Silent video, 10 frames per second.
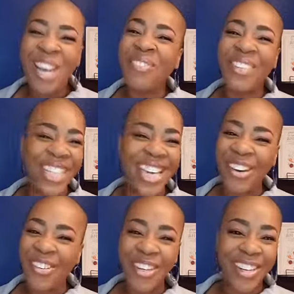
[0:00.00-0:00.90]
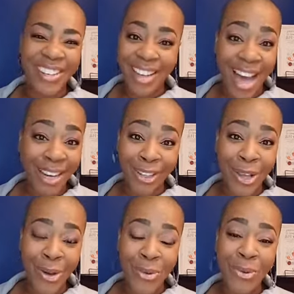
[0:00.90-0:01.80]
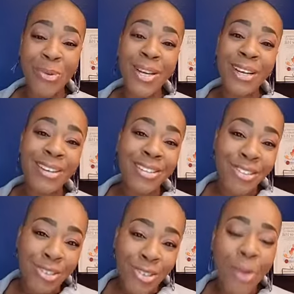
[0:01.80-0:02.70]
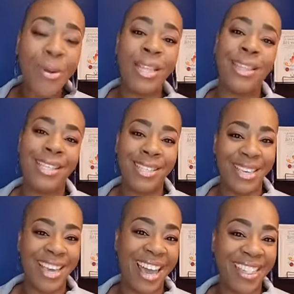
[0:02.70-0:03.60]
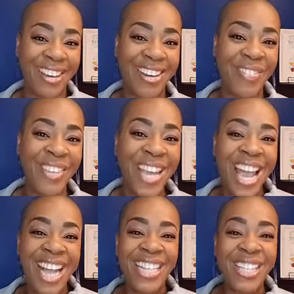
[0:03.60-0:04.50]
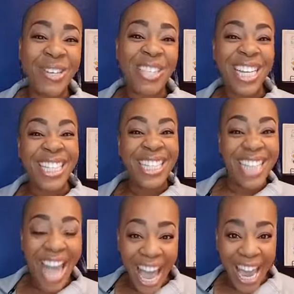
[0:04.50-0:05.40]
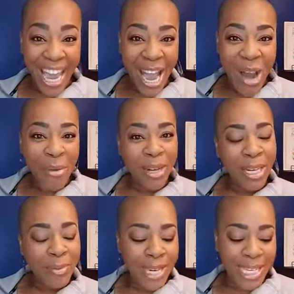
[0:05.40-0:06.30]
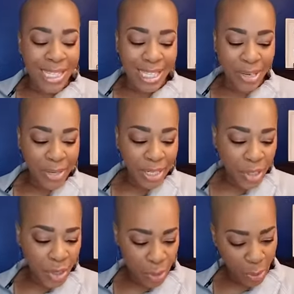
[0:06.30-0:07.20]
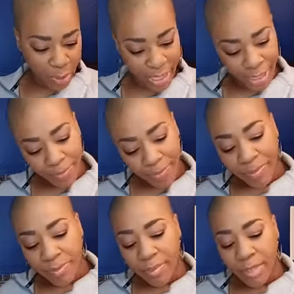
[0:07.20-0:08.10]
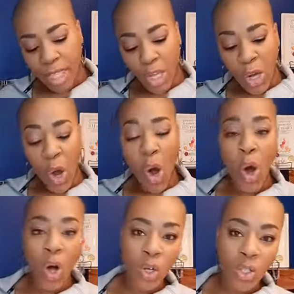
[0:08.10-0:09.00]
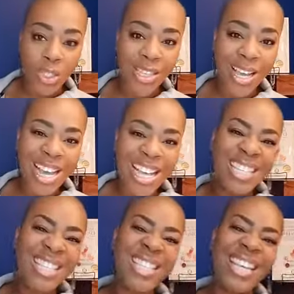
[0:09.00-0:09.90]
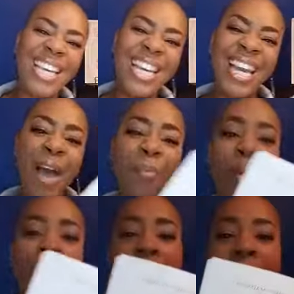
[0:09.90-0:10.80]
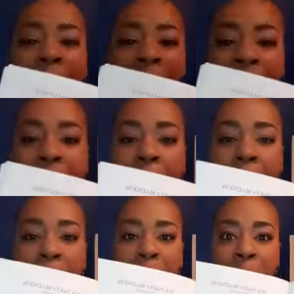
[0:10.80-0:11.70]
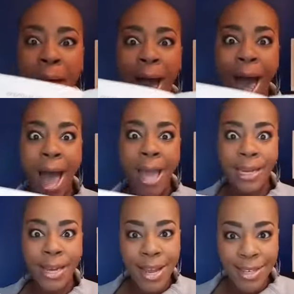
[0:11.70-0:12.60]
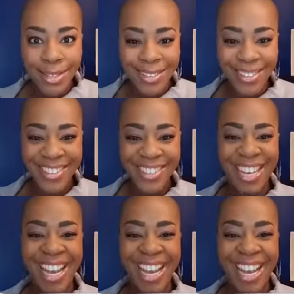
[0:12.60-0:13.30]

but yet we are not alone. We are so in this together. And so today we're going to be considering a story called Tea Party Madness.